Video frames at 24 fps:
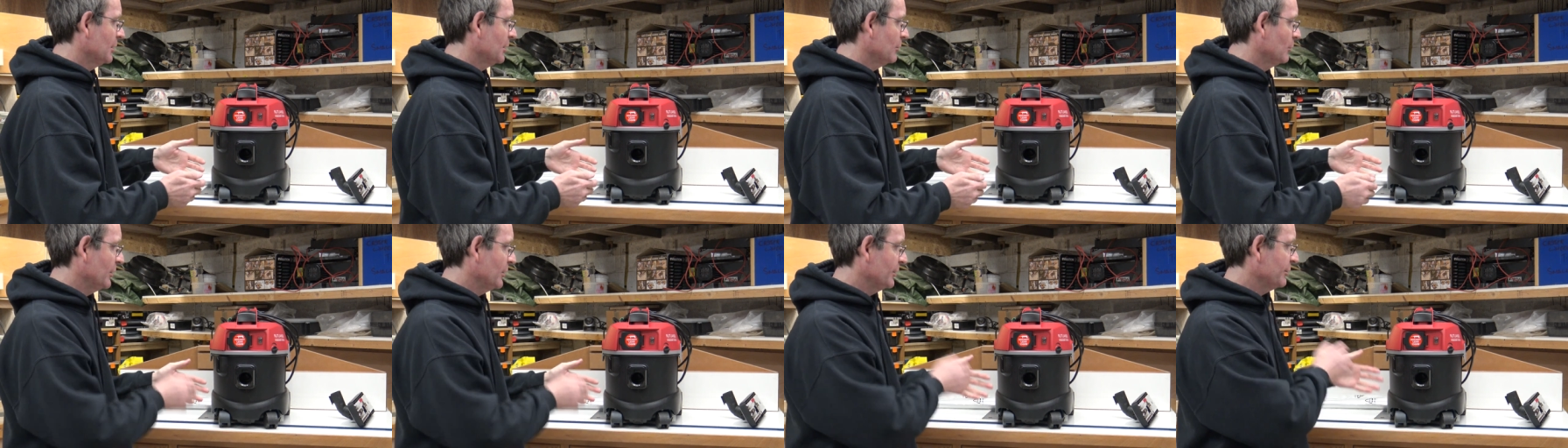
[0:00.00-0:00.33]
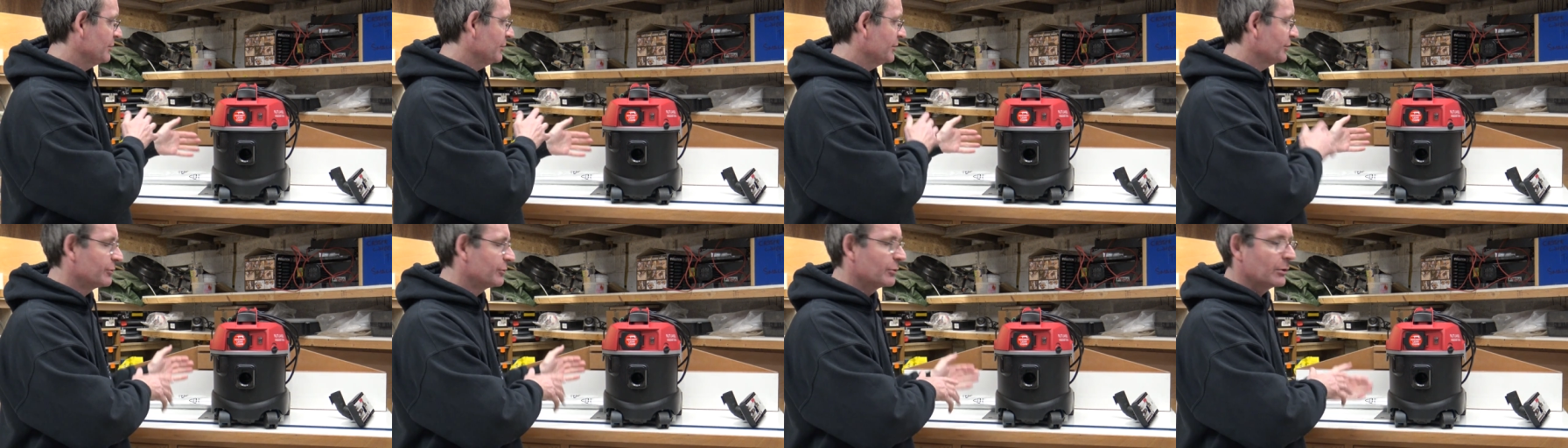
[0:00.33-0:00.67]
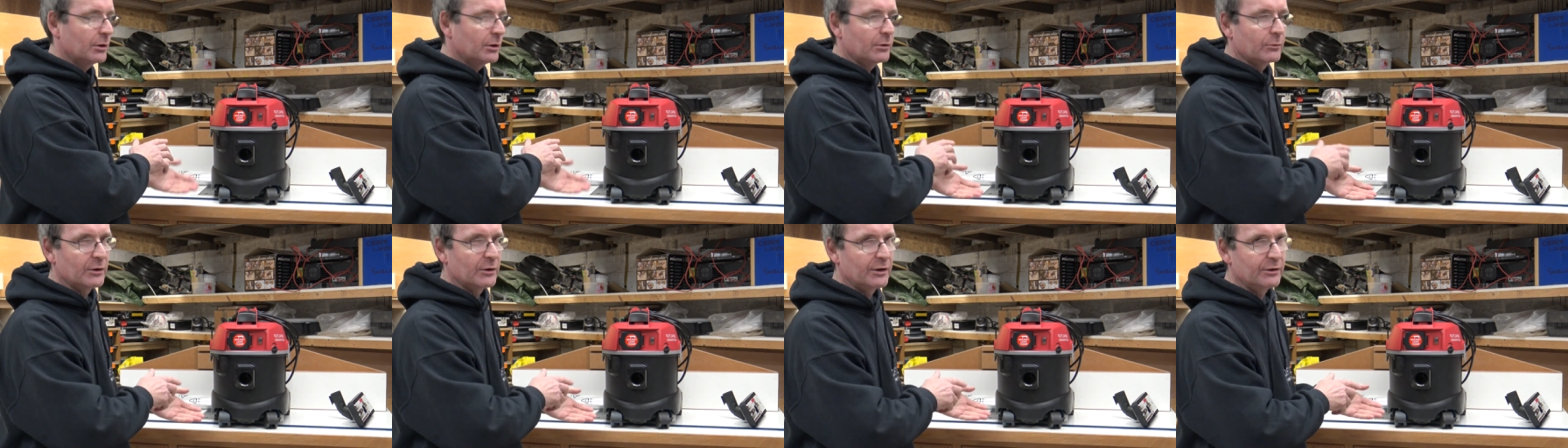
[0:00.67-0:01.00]
whether it's
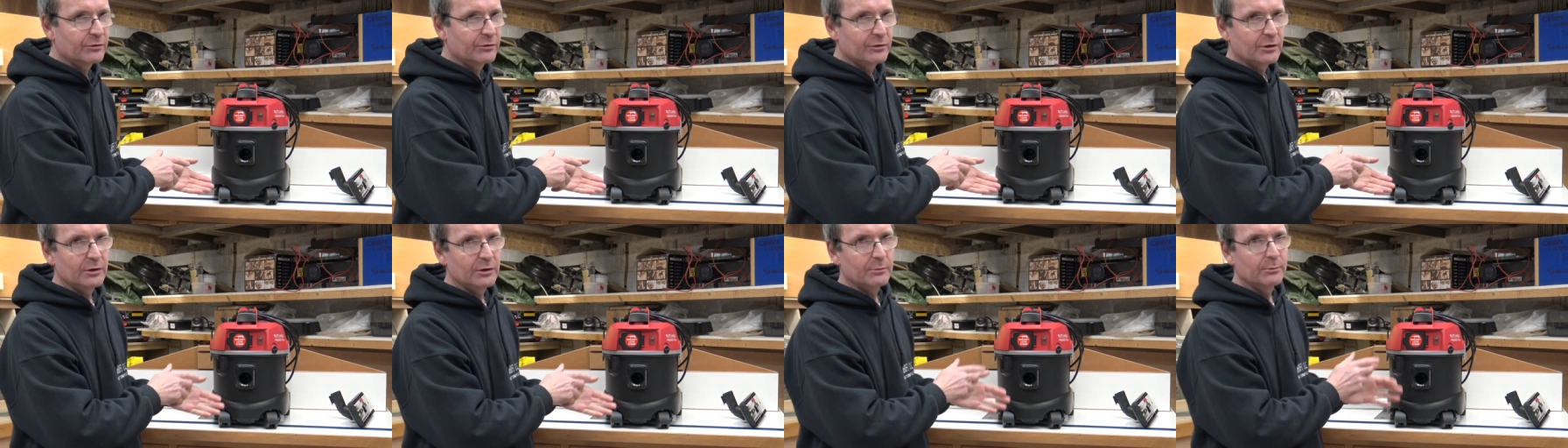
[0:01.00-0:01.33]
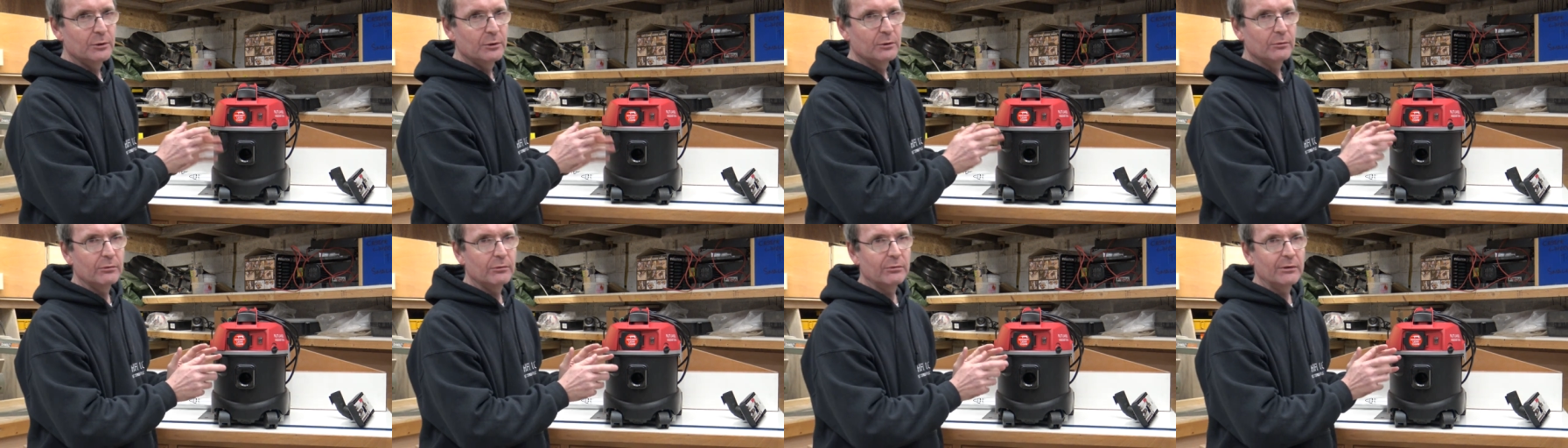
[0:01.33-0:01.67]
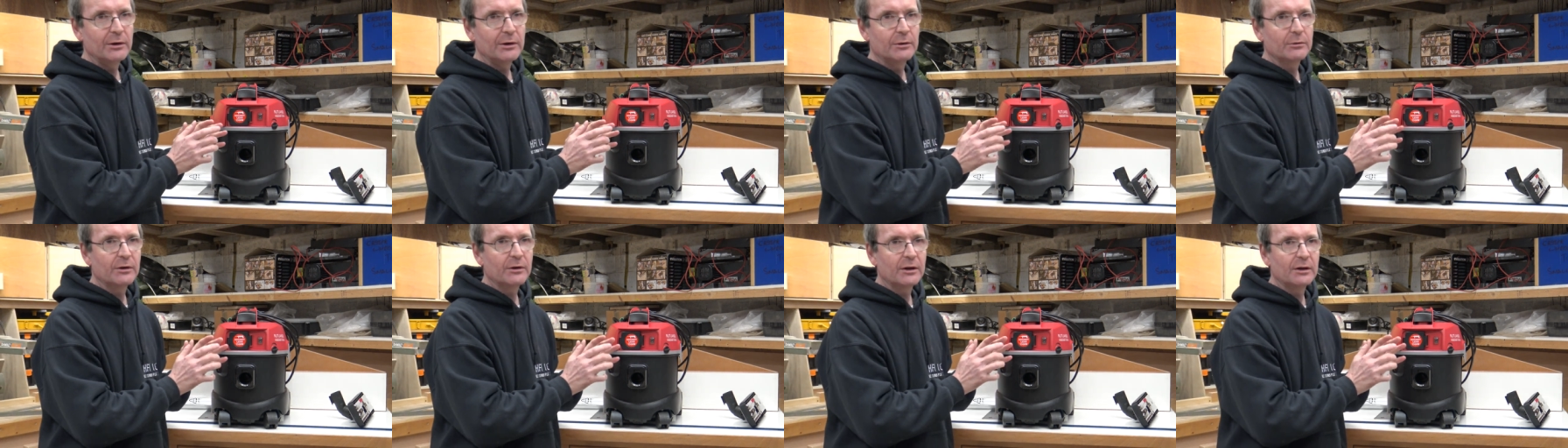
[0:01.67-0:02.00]
got whether it's going to move
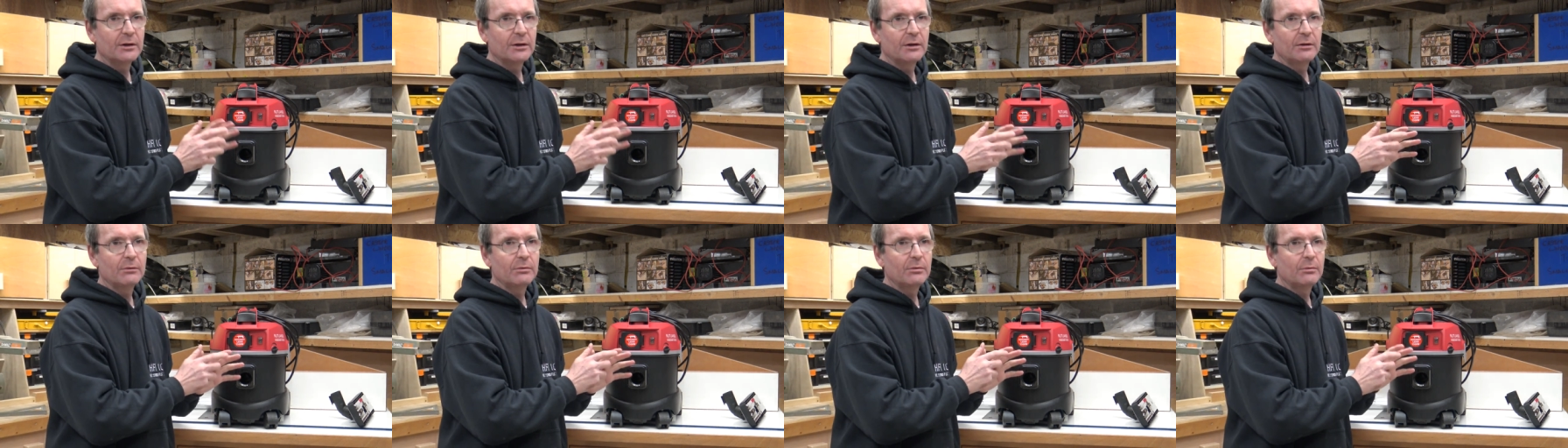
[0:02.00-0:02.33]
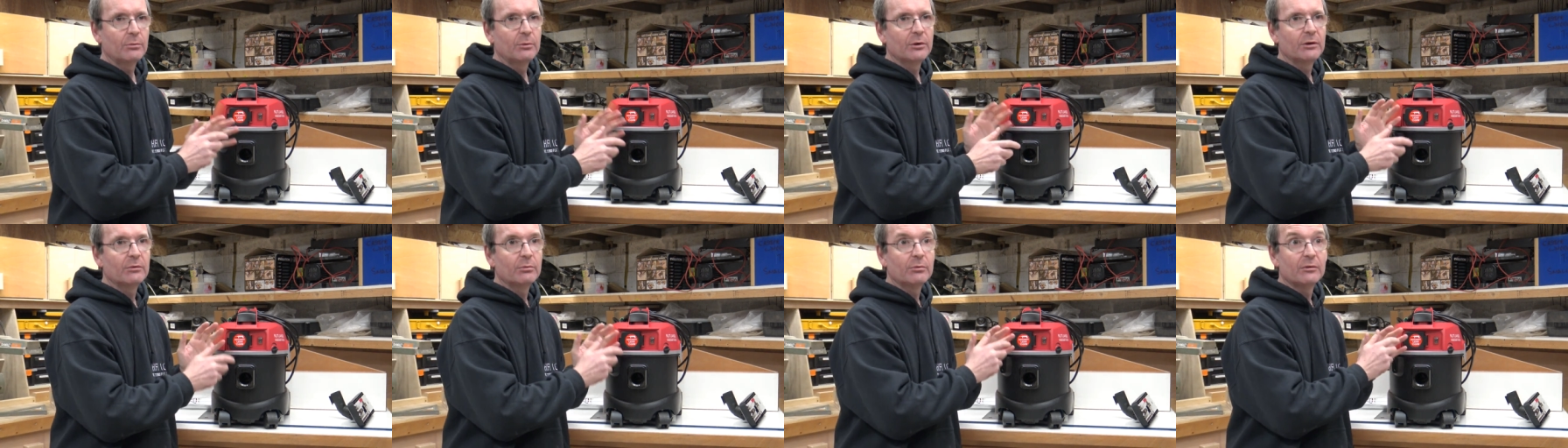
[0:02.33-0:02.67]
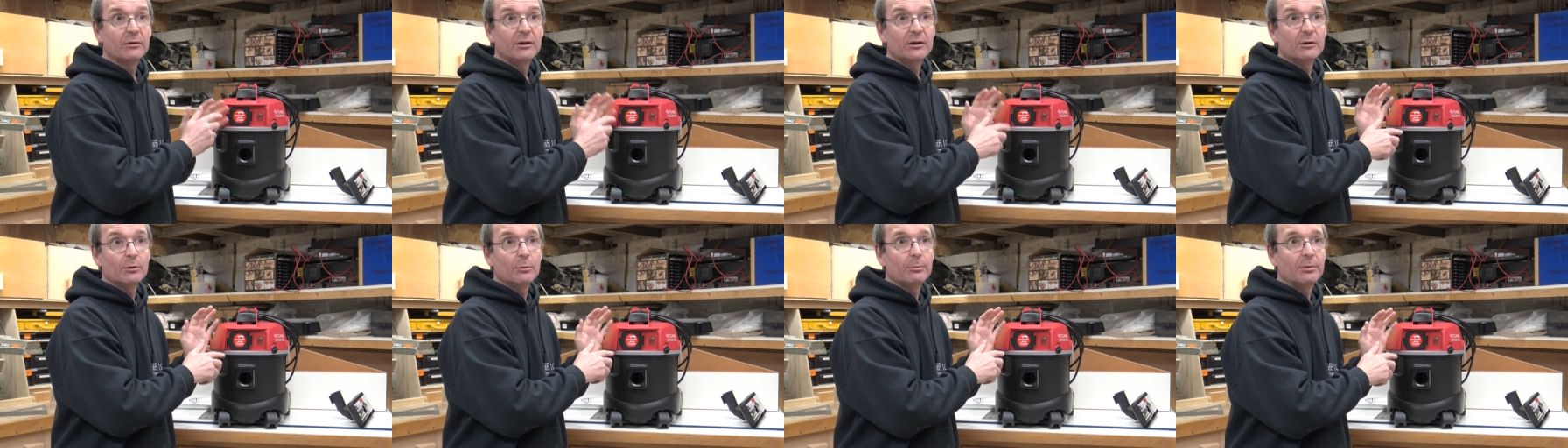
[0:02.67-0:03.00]
around any with,
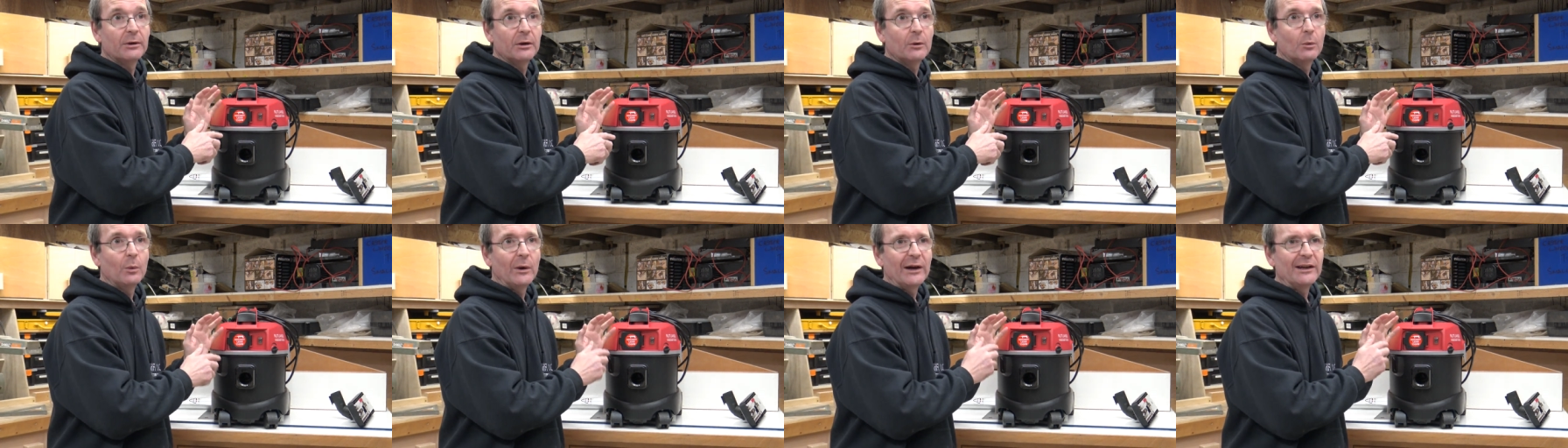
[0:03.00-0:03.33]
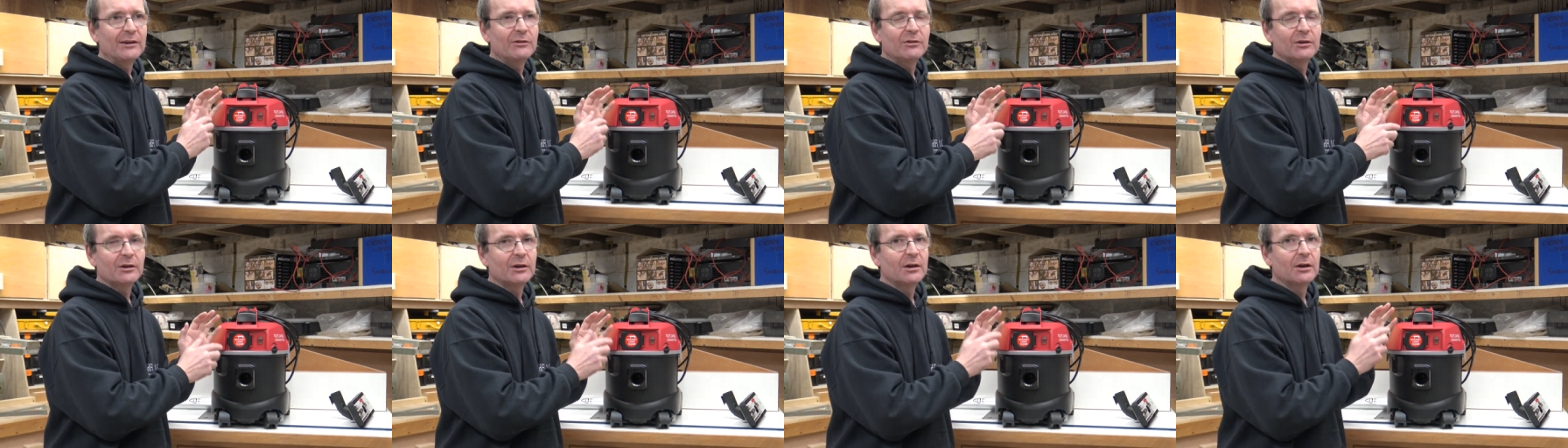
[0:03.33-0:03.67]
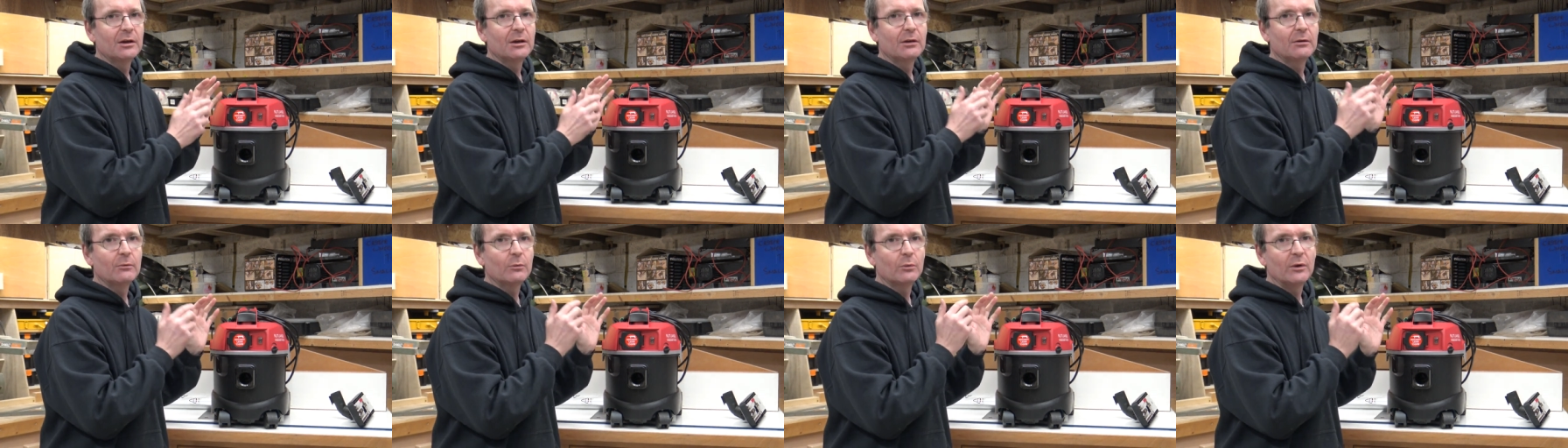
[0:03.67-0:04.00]
with a little bit of weight in
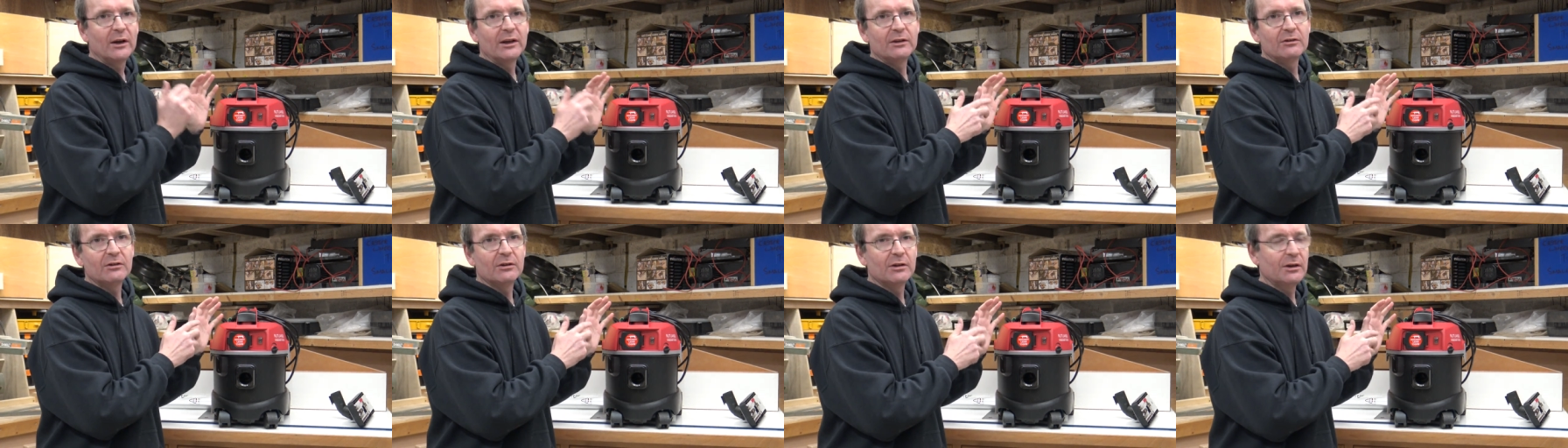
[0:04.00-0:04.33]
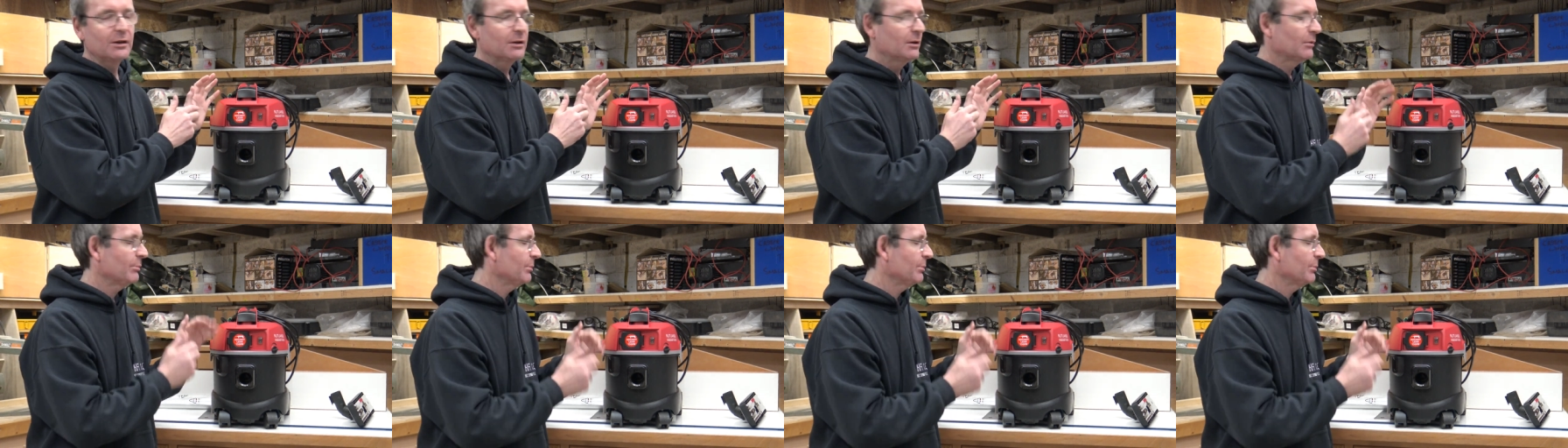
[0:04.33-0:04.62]
it weight in it